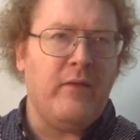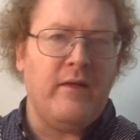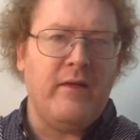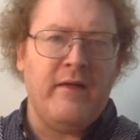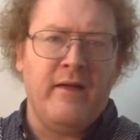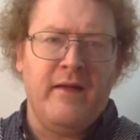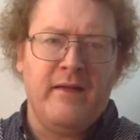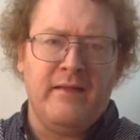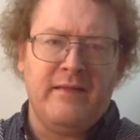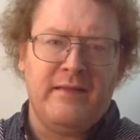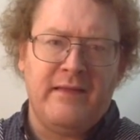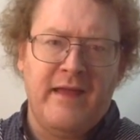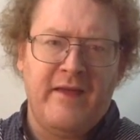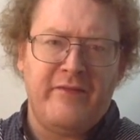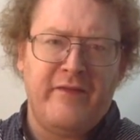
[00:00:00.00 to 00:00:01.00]

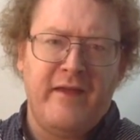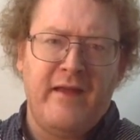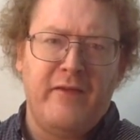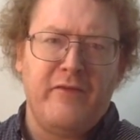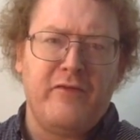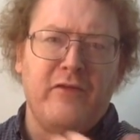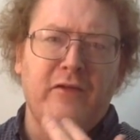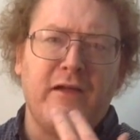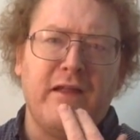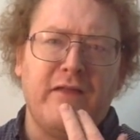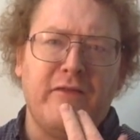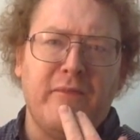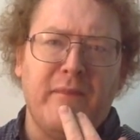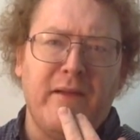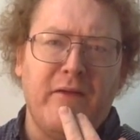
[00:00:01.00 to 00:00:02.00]
last night I was looking
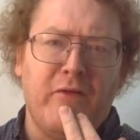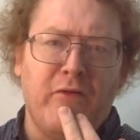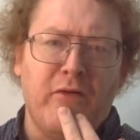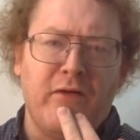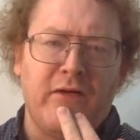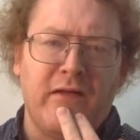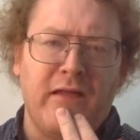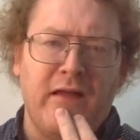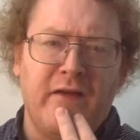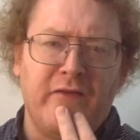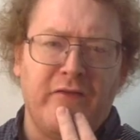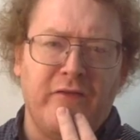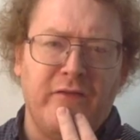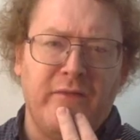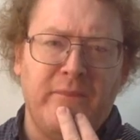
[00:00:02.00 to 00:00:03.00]
through my horror
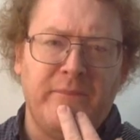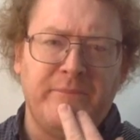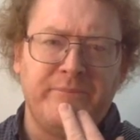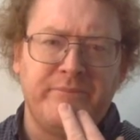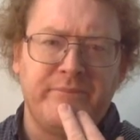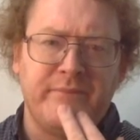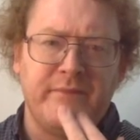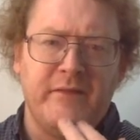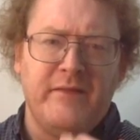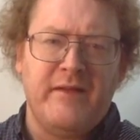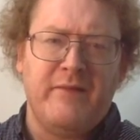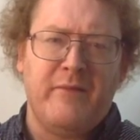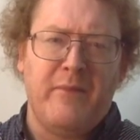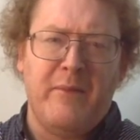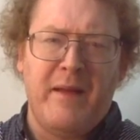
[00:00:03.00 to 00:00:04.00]
collection.
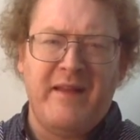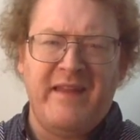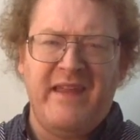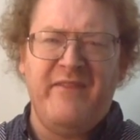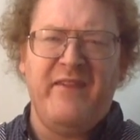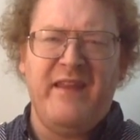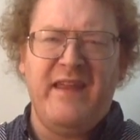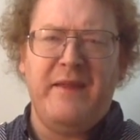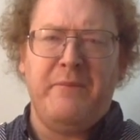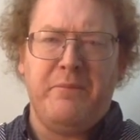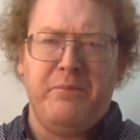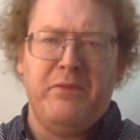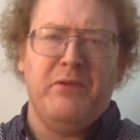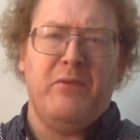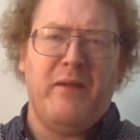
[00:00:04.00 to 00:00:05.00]
Well, my DVD
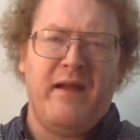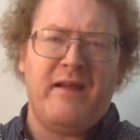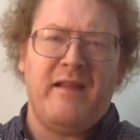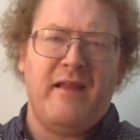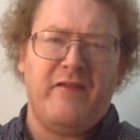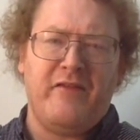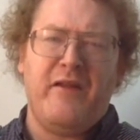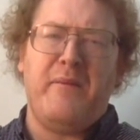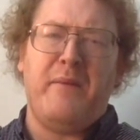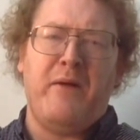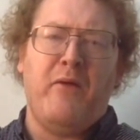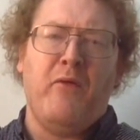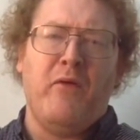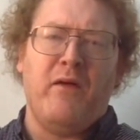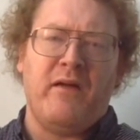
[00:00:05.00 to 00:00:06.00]
Blu-ray collection, not my
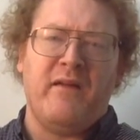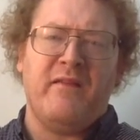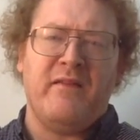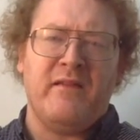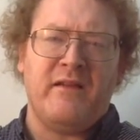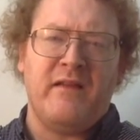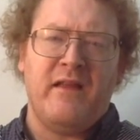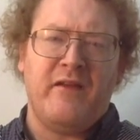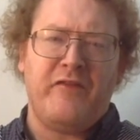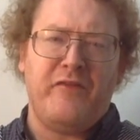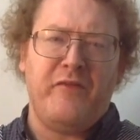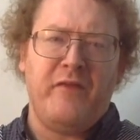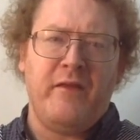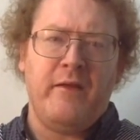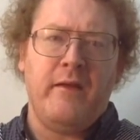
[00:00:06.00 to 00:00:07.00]
horror collection,
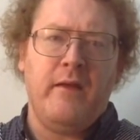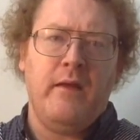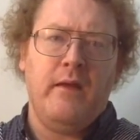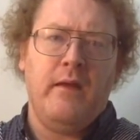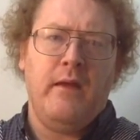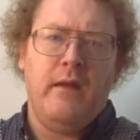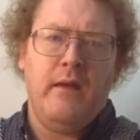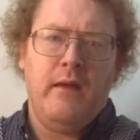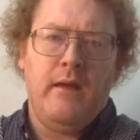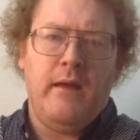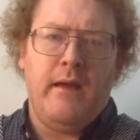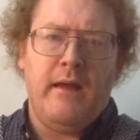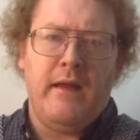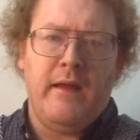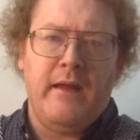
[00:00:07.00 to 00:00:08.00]
really.
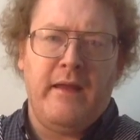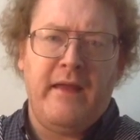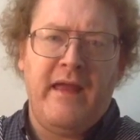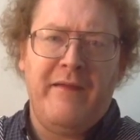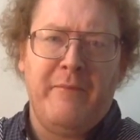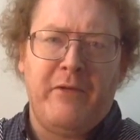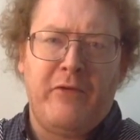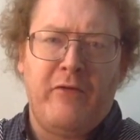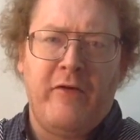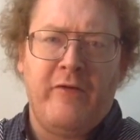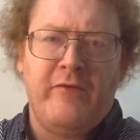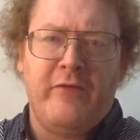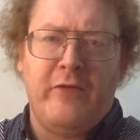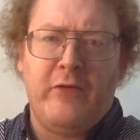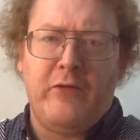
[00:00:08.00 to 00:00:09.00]
And I came
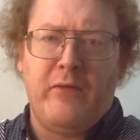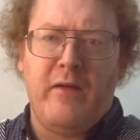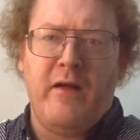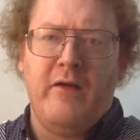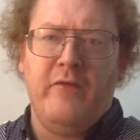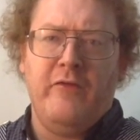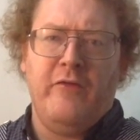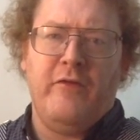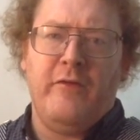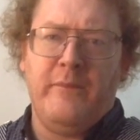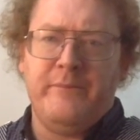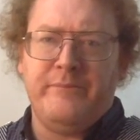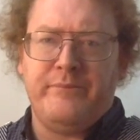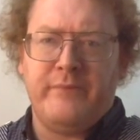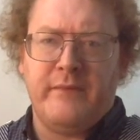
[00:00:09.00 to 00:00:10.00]
across The Grudge,
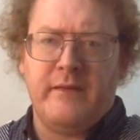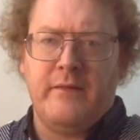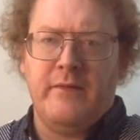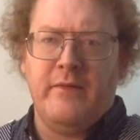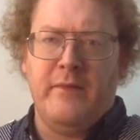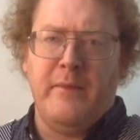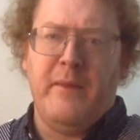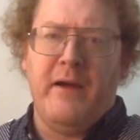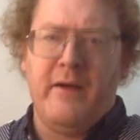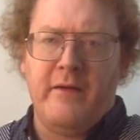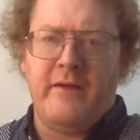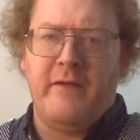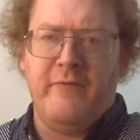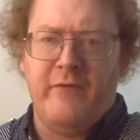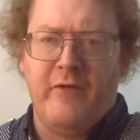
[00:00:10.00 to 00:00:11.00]
the
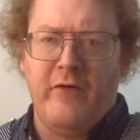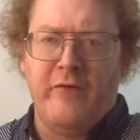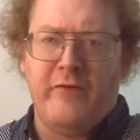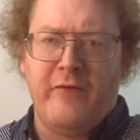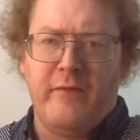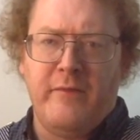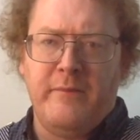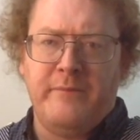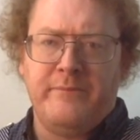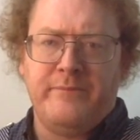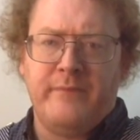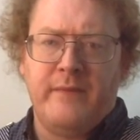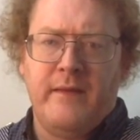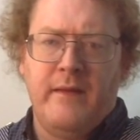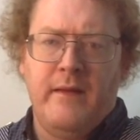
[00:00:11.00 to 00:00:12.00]
American version.
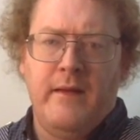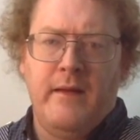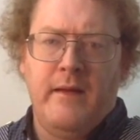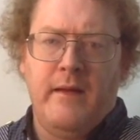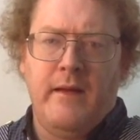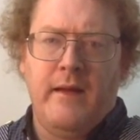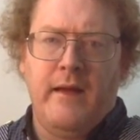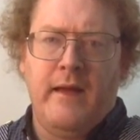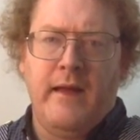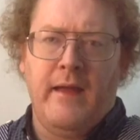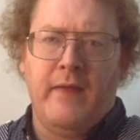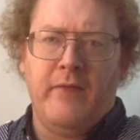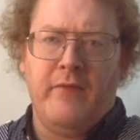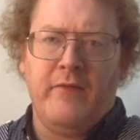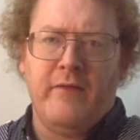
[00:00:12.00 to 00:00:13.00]

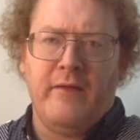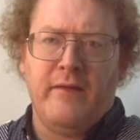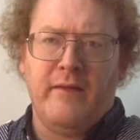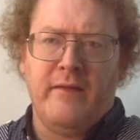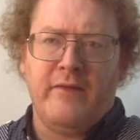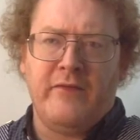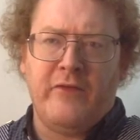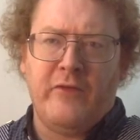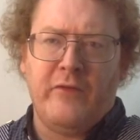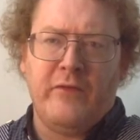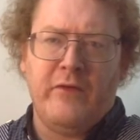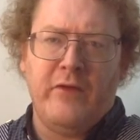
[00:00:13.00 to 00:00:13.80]
And I've said